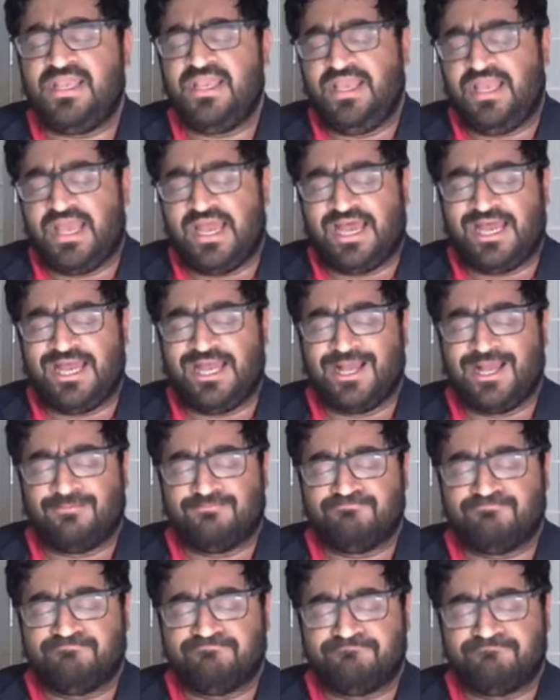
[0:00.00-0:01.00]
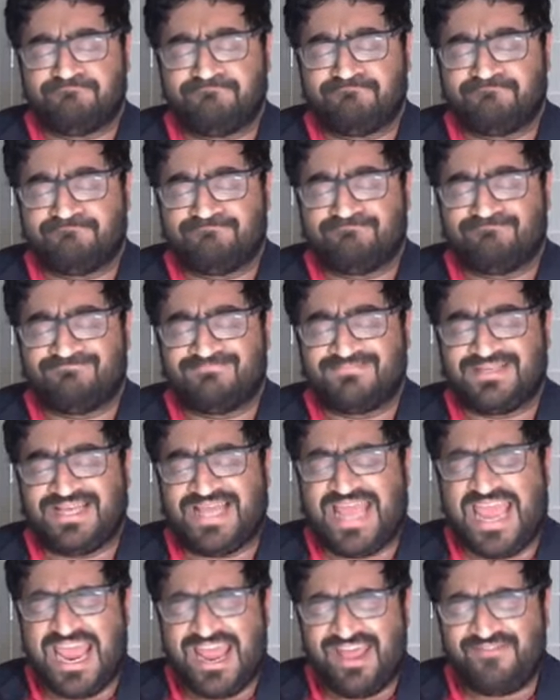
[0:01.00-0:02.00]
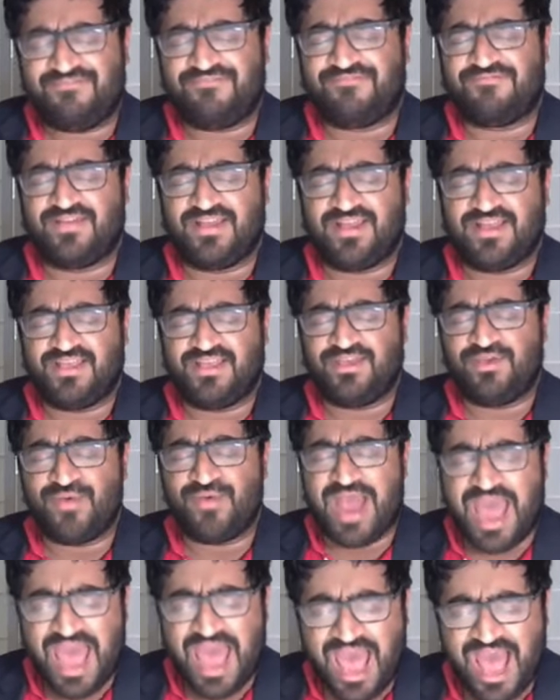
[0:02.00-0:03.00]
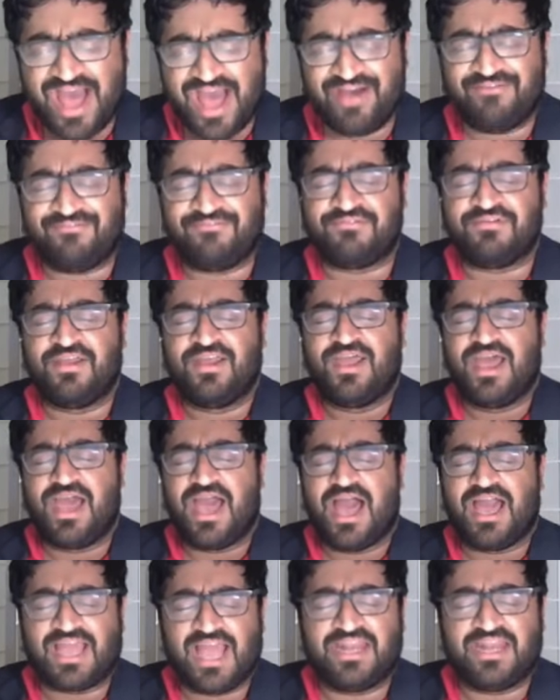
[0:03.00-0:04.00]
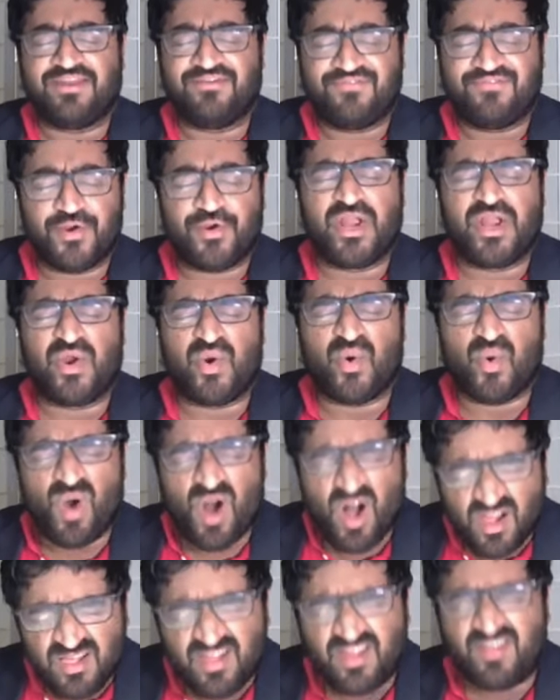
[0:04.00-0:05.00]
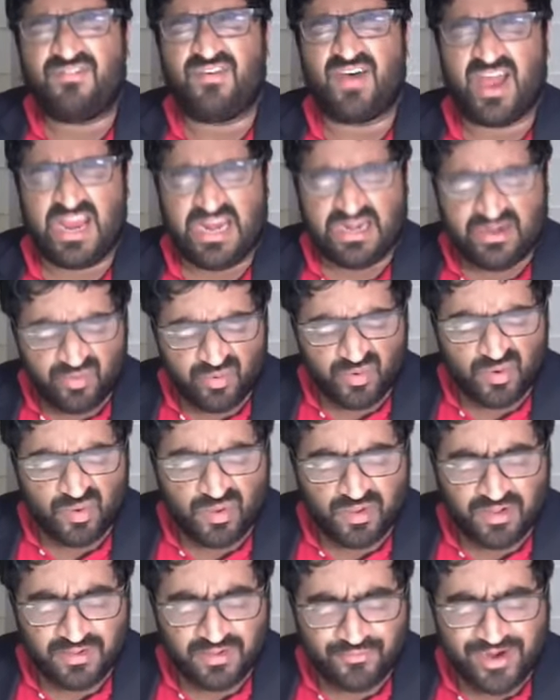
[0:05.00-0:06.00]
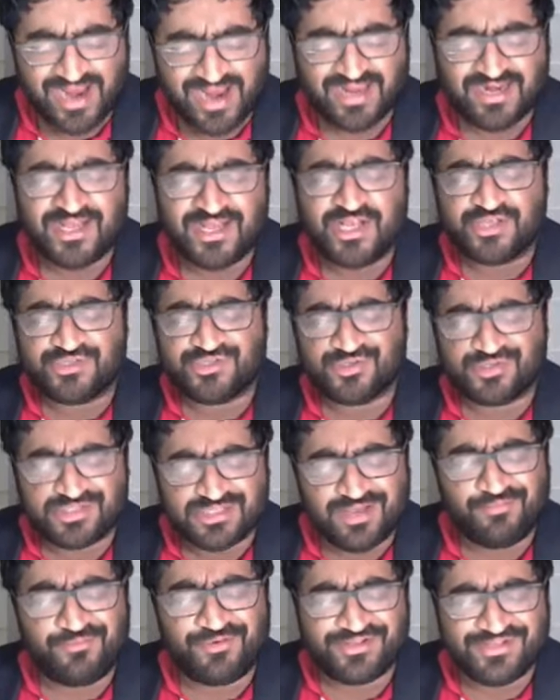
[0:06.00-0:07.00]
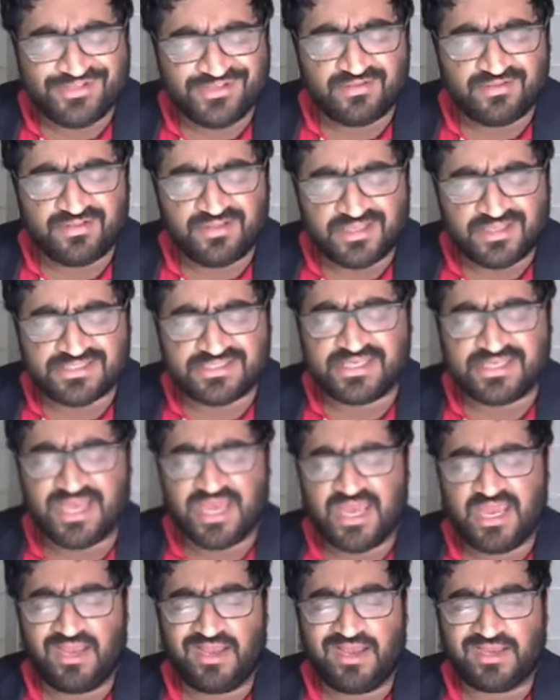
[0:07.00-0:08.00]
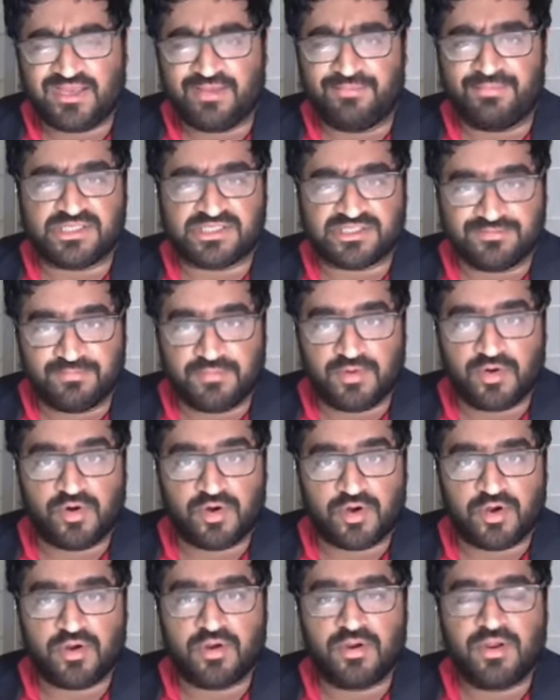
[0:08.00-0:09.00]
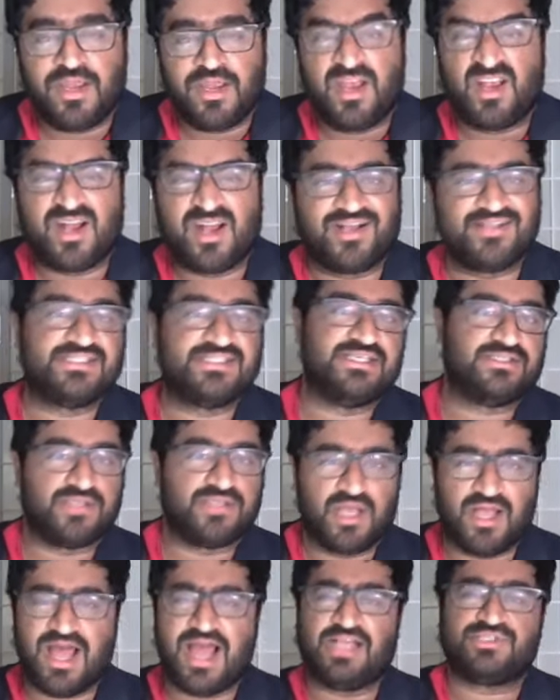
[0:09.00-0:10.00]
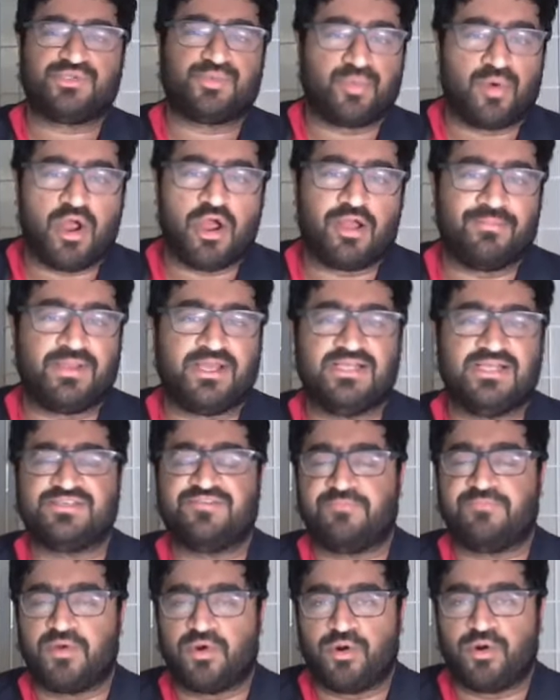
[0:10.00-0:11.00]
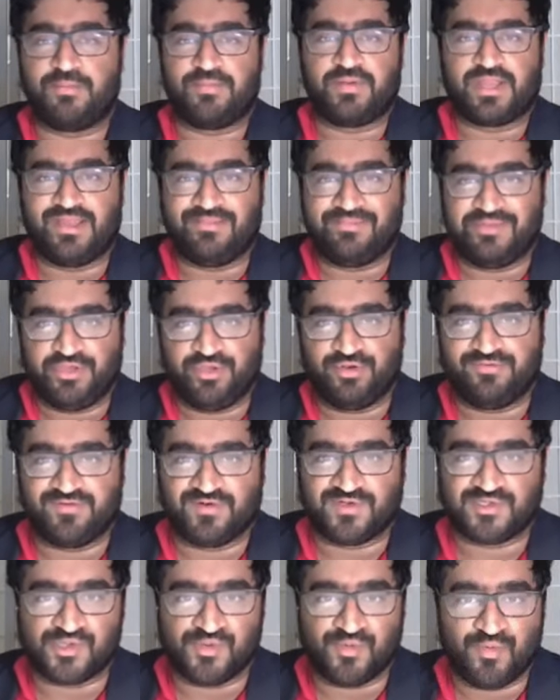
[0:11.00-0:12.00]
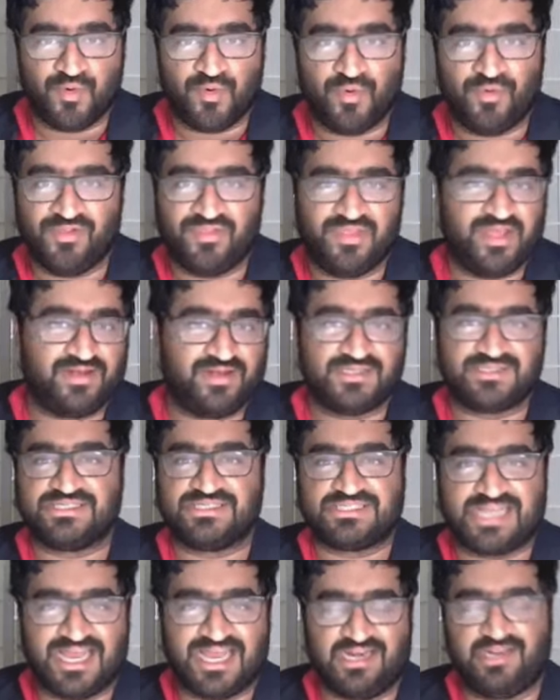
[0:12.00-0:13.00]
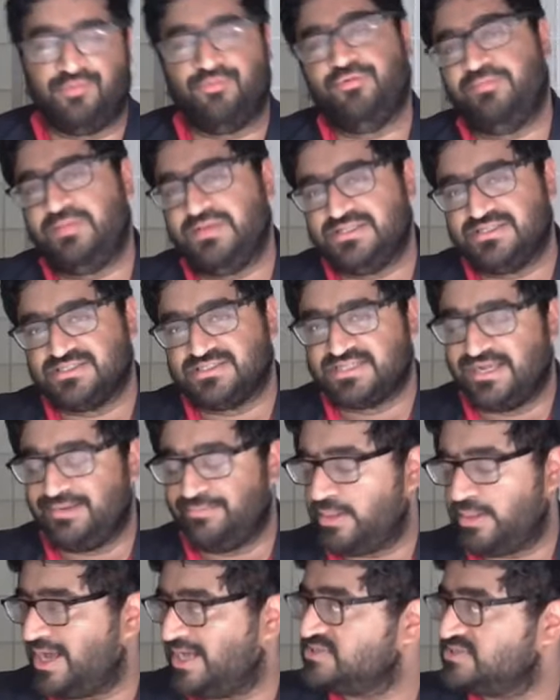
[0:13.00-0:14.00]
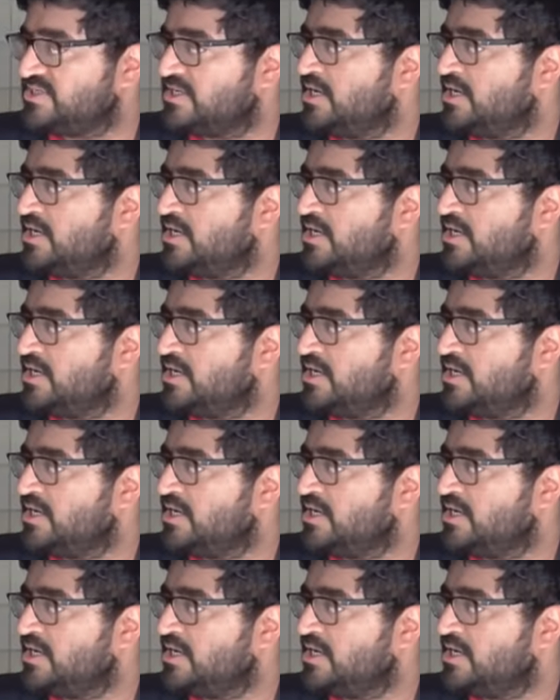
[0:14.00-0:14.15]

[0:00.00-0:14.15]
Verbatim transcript: um, if you have a kind of very qualified rule, right? So someone, let's say, commits murder. Kant says, oh, that's wrong, because if murder became a universal rule, then society would be destabilized.